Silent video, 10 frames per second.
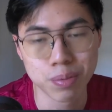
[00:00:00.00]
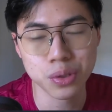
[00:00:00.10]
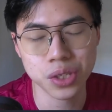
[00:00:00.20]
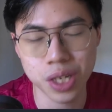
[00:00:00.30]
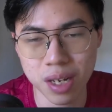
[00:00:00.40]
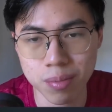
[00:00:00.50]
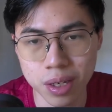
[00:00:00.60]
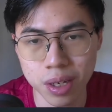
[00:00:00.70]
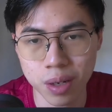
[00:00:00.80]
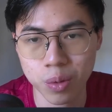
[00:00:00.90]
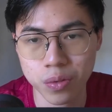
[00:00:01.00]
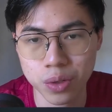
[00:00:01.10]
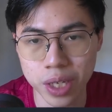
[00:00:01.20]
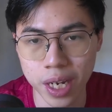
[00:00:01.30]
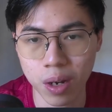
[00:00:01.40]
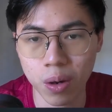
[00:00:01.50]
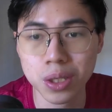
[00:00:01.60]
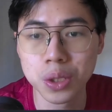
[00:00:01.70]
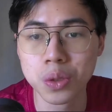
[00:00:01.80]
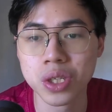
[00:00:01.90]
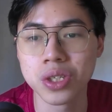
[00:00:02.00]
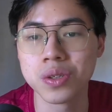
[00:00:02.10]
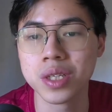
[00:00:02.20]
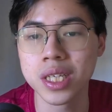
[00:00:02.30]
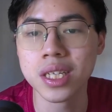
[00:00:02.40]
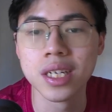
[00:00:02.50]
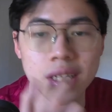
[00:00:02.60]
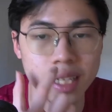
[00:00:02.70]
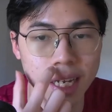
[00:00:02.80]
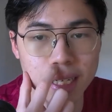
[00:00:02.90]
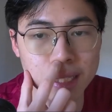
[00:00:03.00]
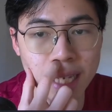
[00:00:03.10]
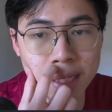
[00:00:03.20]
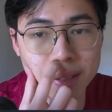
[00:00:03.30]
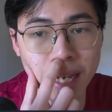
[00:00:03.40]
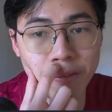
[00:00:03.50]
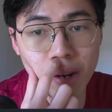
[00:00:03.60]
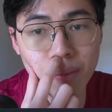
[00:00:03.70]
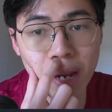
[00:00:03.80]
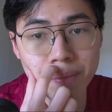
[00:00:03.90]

boost it up to get all the nutrients you need that it's hard to get from a